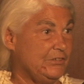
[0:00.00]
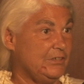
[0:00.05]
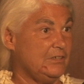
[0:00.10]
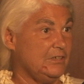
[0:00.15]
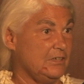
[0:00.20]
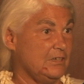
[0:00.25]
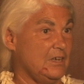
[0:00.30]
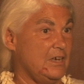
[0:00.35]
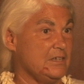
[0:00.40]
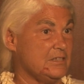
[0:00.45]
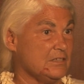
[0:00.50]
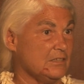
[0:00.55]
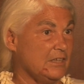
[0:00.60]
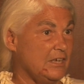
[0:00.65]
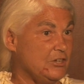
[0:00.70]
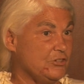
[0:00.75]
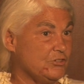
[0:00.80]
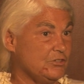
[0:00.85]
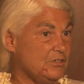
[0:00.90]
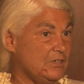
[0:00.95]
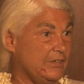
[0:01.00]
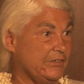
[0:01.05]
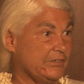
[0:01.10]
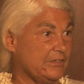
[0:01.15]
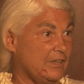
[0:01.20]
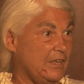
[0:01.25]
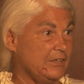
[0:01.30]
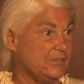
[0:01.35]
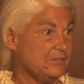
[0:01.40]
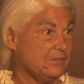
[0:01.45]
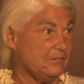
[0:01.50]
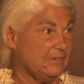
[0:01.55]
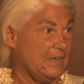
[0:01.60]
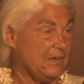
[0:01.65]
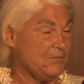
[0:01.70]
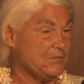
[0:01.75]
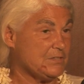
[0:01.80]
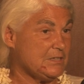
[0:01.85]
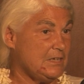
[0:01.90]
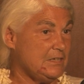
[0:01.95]
it in isolation as
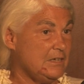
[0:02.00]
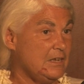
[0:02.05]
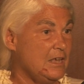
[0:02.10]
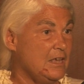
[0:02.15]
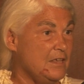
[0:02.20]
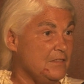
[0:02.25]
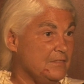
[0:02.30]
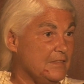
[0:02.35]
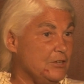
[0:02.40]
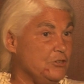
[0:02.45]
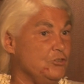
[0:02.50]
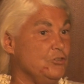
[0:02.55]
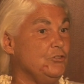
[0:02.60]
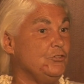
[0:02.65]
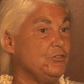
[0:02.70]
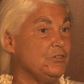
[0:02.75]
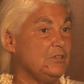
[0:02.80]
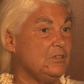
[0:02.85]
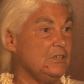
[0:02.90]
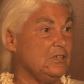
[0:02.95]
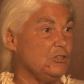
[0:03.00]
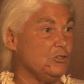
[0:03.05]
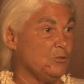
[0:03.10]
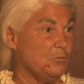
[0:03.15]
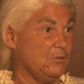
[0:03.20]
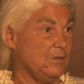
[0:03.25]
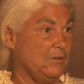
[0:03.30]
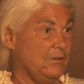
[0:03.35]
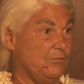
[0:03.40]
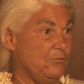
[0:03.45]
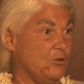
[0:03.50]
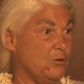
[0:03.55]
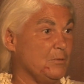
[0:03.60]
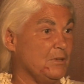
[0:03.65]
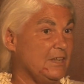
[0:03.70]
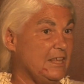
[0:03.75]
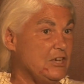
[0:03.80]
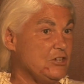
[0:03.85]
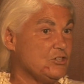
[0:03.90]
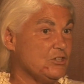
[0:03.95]
glyphosate. They use it in the
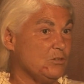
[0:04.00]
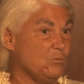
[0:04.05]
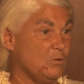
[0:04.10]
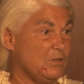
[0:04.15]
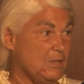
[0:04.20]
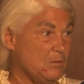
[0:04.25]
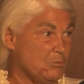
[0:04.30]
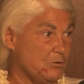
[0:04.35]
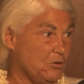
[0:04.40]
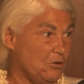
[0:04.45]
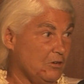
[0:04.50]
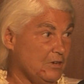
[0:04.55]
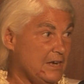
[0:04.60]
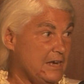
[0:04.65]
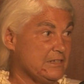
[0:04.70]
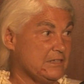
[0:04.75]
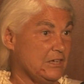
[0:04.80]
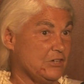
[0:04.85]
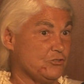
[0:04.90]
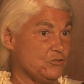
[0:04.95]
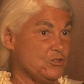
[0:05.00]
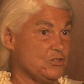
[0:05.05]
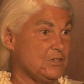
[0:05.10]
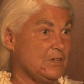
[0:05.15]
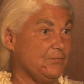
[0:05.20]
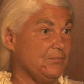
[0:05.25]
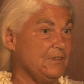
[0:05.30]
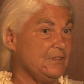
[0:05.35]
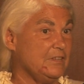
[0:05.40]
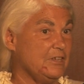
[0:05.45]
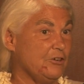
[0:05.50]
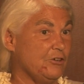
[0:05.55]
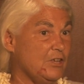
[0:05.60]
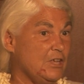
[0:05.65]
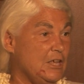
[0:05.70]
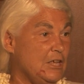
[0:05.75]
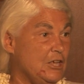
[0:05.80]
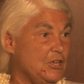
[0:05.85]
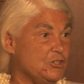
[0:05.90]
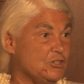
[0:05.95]
formulation where they put all kinds of extra stuff in there
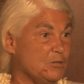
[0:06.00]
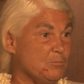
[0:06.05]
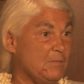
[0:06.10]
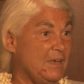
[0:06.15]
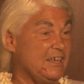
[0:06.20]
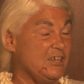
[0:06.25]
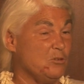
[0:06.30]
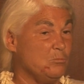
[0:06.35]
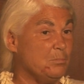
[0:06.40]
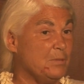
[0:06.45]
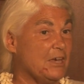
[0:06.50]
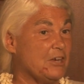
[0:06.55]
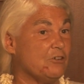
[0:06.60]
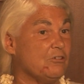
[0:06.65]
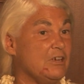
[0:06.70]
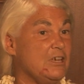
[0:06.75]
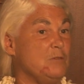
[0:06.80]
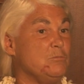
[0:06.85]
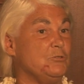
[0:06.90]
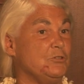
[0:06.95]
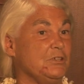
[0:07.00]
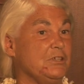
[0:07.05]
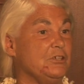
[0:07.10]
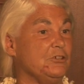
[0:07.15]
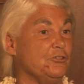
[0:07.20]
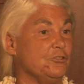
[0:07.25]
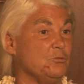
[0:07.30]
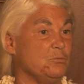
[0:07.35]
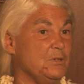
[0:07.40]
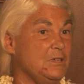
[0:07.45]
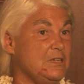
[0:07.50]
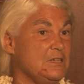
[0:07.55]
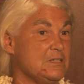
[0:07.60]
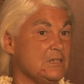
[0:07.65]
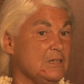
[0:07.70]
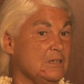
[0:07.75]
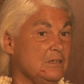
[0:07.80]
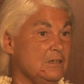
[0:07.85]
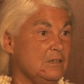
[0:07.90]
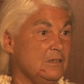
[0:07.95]
to make it better able to kill the weeds.
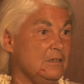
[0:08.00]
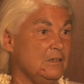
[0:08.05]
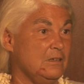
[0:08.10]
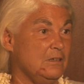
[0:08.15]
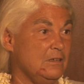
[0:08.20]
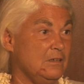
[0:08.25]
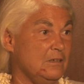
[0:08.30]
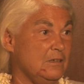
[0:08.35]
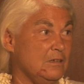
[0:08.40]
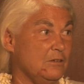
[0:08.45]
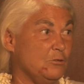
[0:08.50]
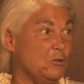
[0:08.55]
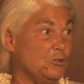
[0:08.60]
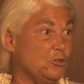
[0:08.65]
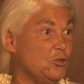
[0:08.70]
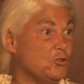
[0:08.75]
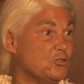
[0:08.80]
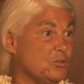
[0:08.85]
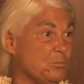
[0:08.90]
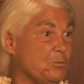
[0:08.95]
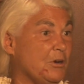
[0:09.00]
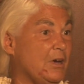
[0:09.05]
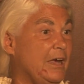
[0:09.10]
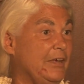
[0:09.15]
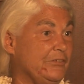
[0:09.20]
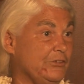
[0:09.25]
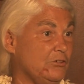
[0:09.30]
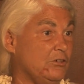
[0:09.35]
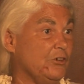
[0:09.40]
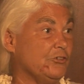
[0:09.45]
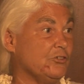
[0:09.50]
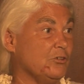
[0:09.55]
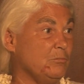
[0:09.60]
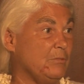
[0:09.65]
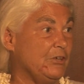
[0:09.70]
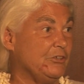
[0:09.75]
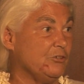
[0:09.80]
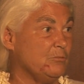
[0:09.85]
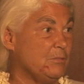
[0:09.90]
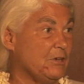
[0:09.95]
Well, no surprise, it also
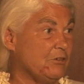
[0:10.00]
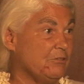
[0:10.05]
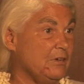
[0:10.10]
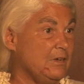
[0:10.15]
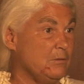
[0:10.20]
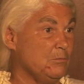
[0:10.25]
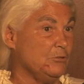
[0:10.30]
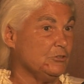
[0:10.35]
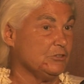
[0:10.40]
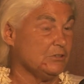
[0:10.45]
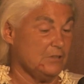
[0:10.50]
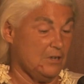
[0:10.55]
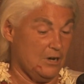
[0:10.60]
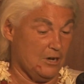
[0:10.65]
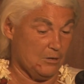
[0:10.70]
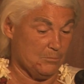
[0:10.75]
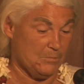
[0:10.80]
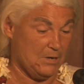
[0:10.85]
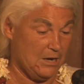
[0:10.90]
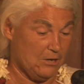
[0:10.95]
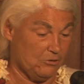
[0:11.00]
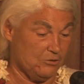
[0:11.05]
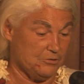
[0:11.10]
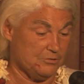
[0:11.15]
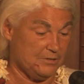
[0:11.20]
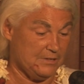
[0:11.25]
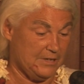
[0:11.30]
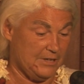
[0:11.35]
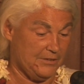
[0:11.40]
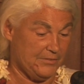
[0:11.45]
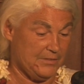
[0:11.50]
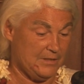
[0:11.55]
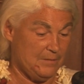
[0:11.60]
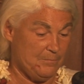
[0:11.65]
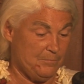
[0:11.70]
makes it better able to harm our own health.